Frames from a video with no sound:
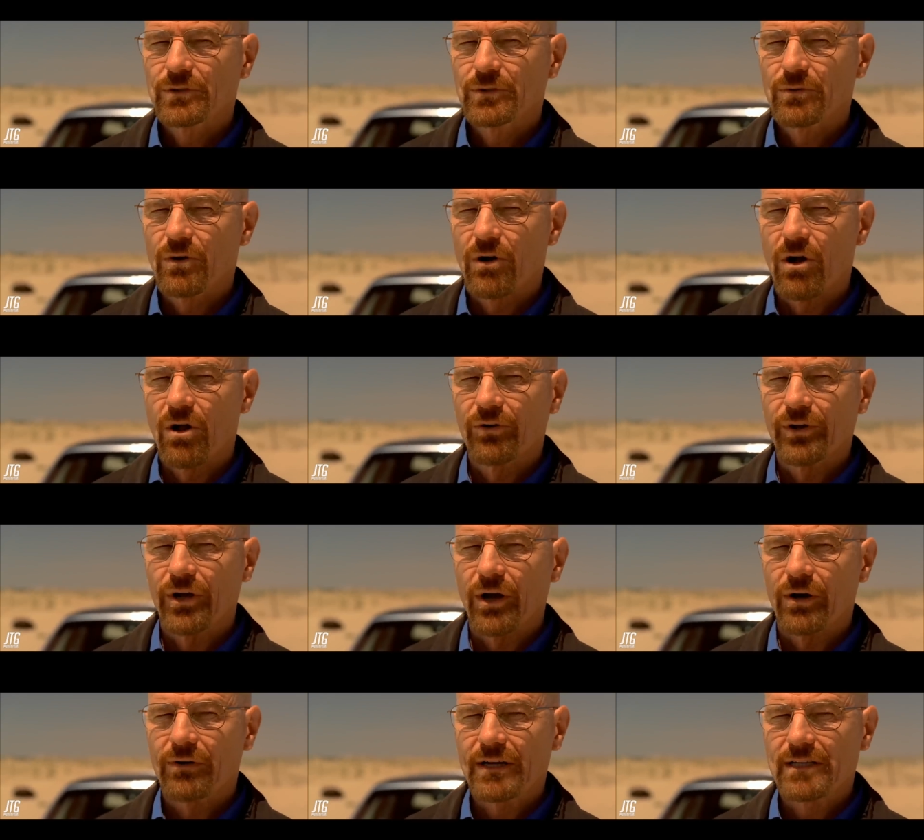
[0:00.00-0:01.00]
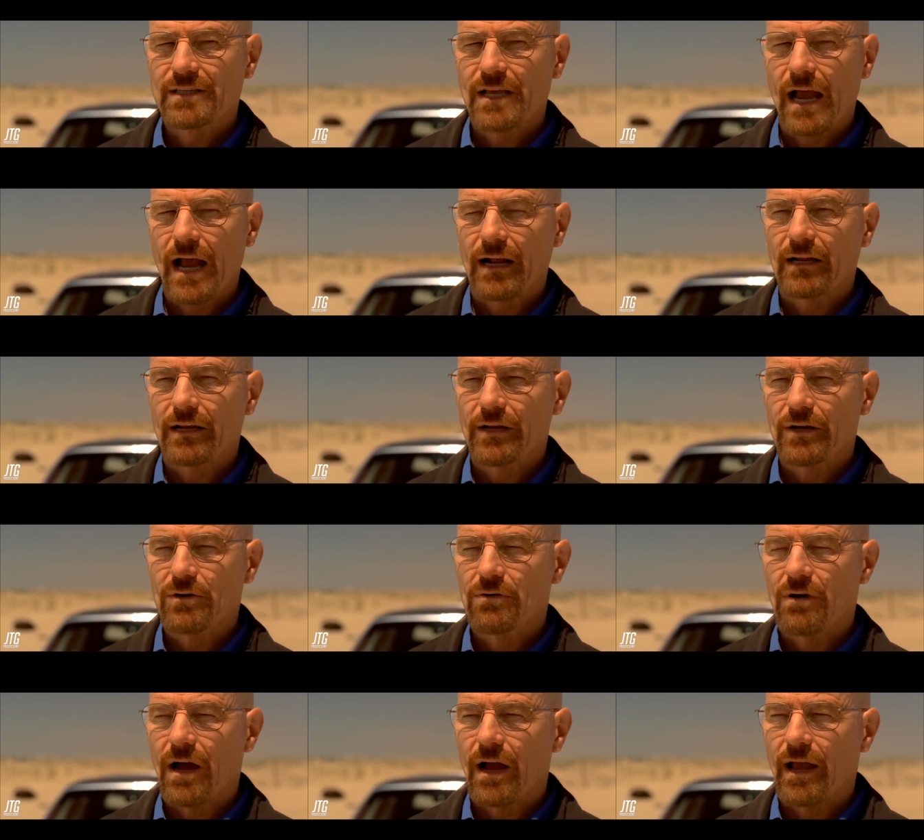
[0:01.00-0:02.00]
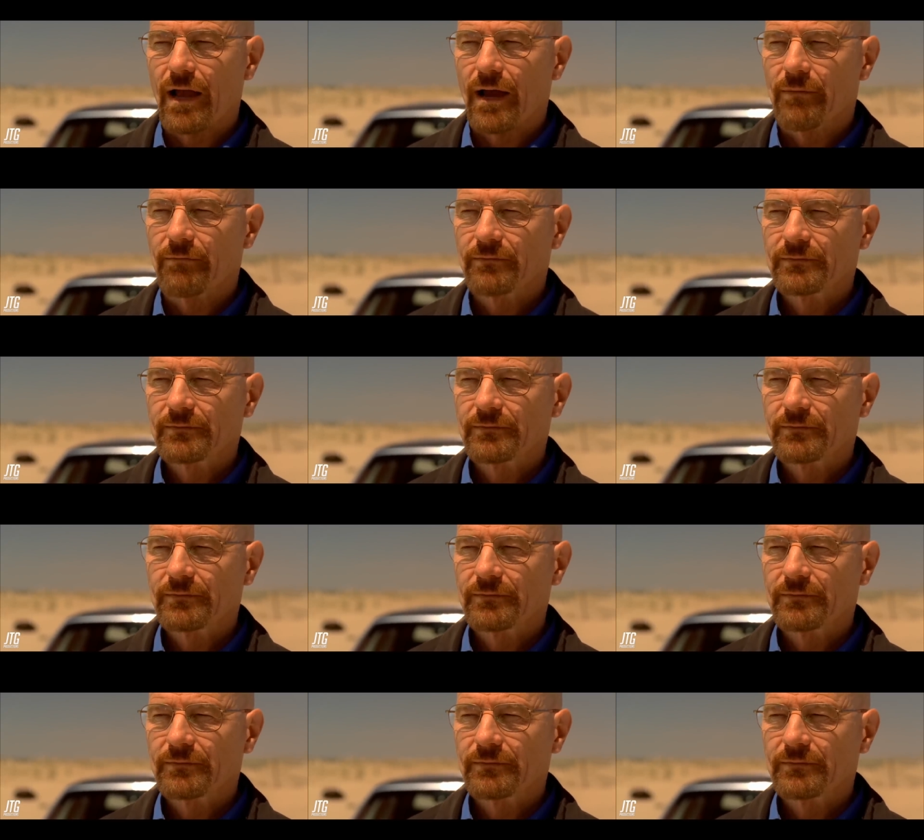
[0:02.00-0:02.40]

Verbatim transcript: You all know exactly who I am.